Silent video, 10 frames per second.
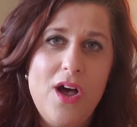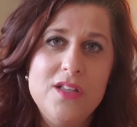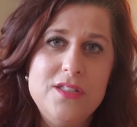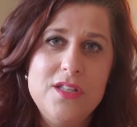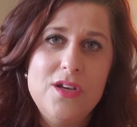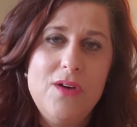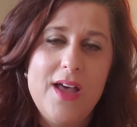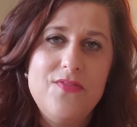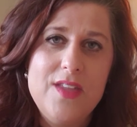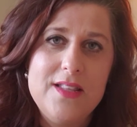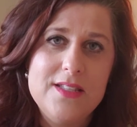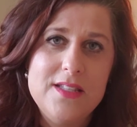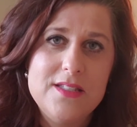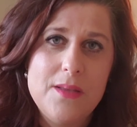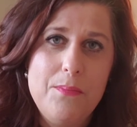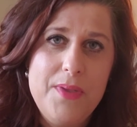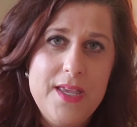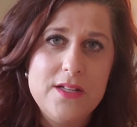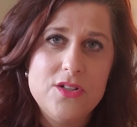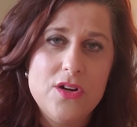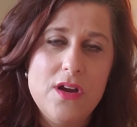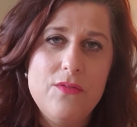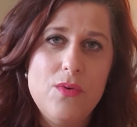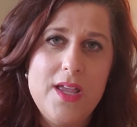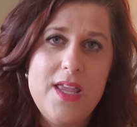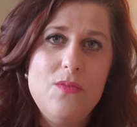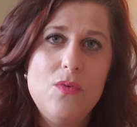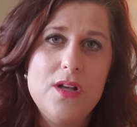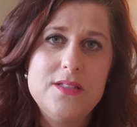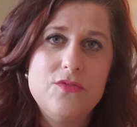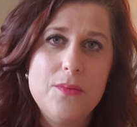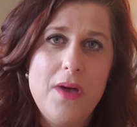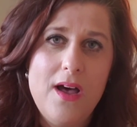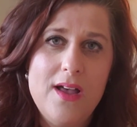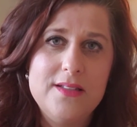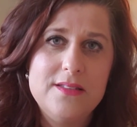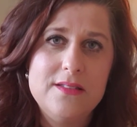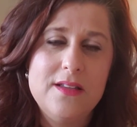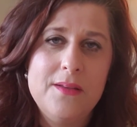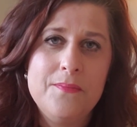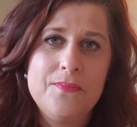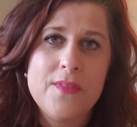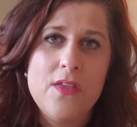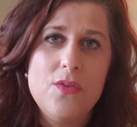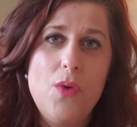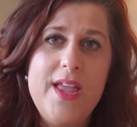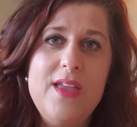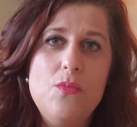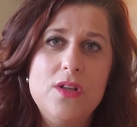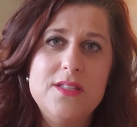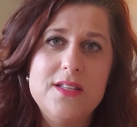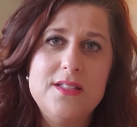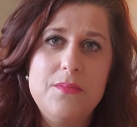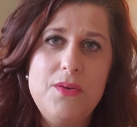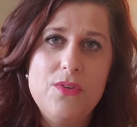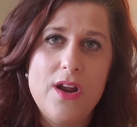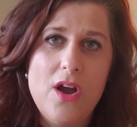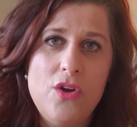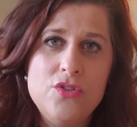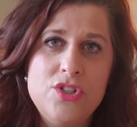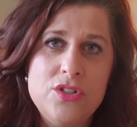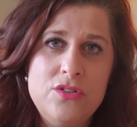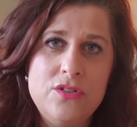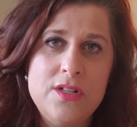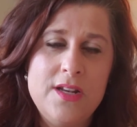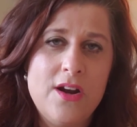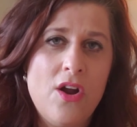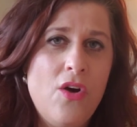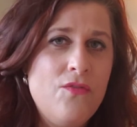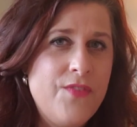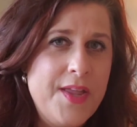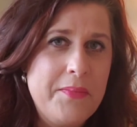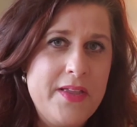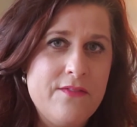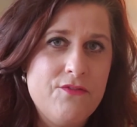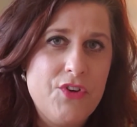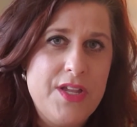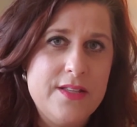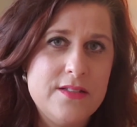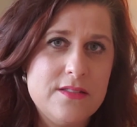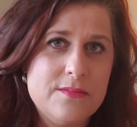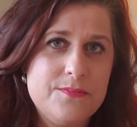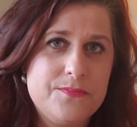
also, I think this is a picture of what he wants from us, the way he wants us to be with our own children and our own family and friends.